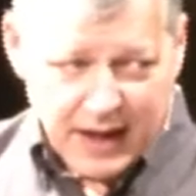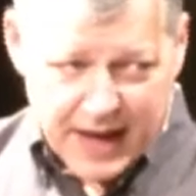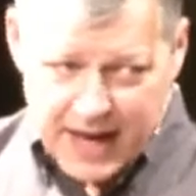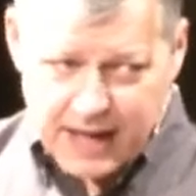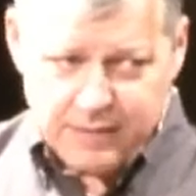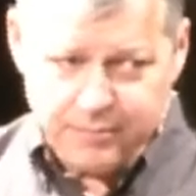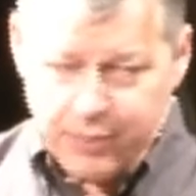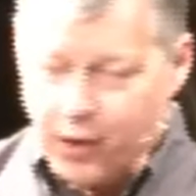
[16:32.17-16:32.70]

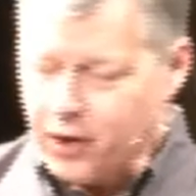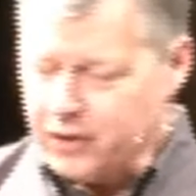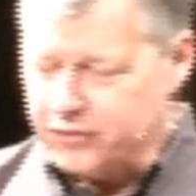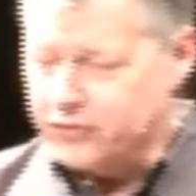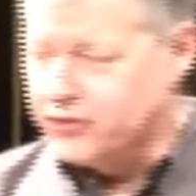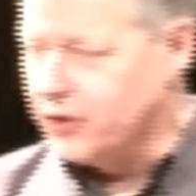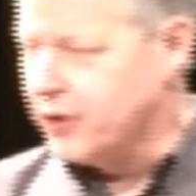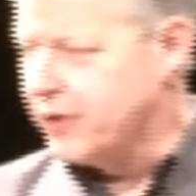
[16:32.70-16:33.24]
eight part
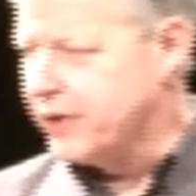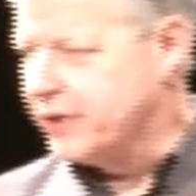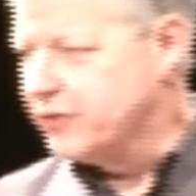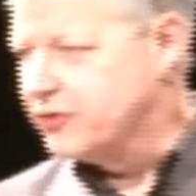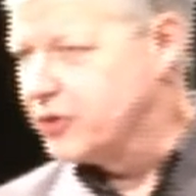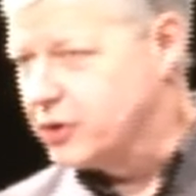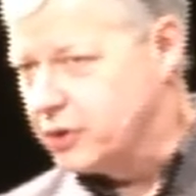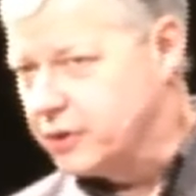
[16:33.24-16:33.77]

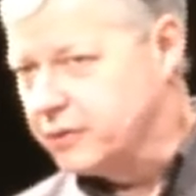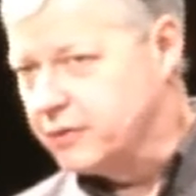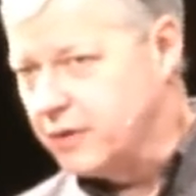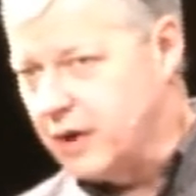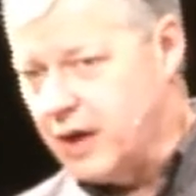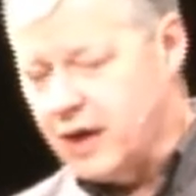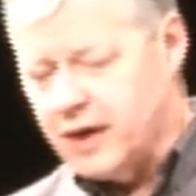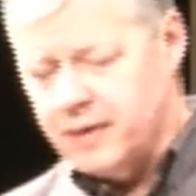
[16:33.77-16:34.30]
series,
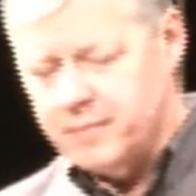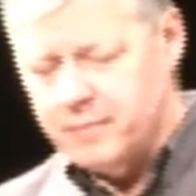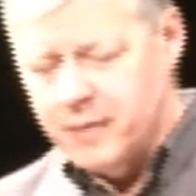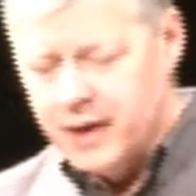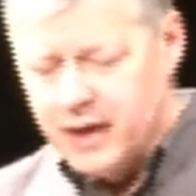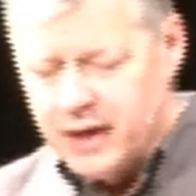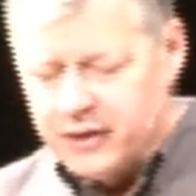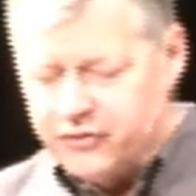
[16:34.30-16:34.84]
um,
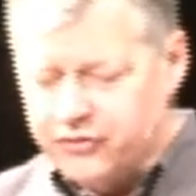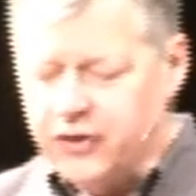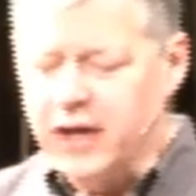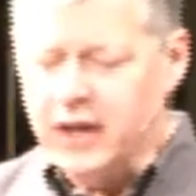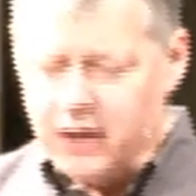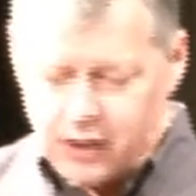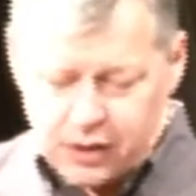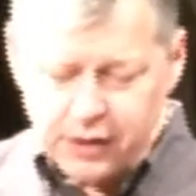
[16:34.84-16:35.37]

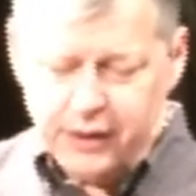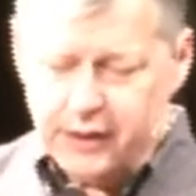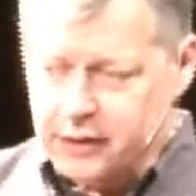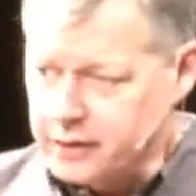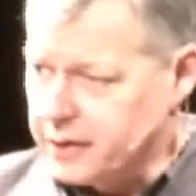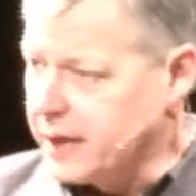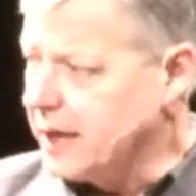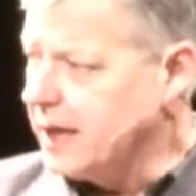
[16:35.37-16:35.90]
Seeing
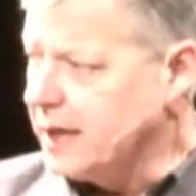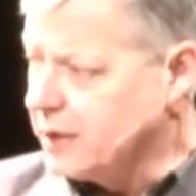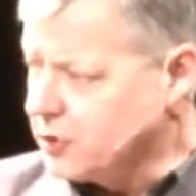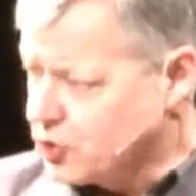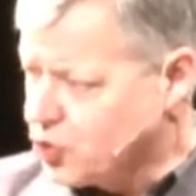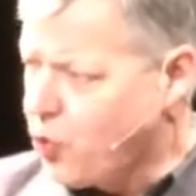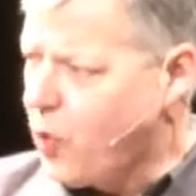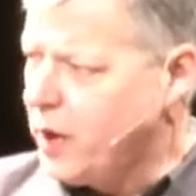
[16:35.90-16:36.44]
Clearly in
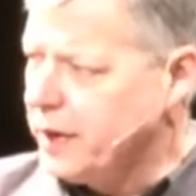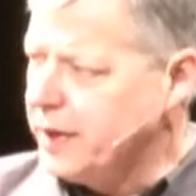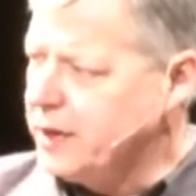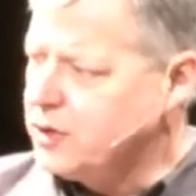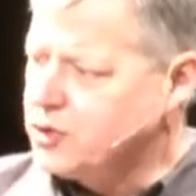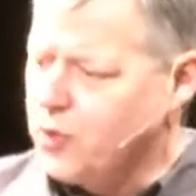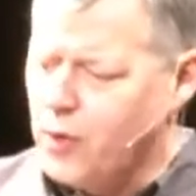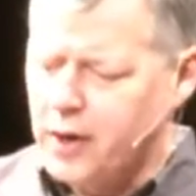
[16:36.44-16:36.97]

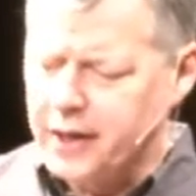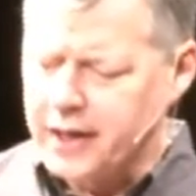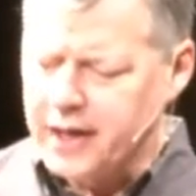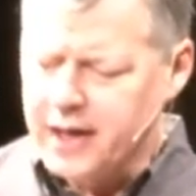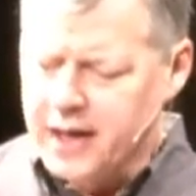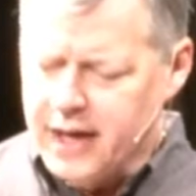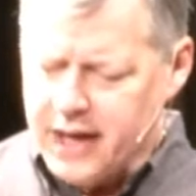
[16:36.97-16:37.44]
2020.